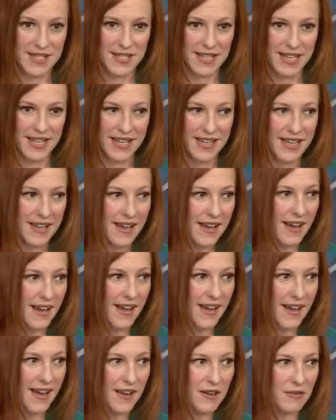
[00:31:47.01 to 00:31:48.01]
the
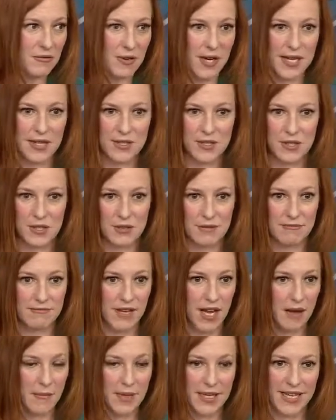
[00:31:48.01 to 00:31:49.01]
right to
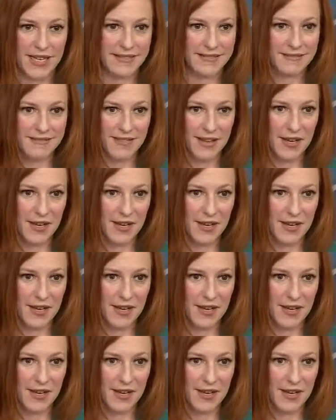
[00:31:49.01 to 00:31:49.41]
nominate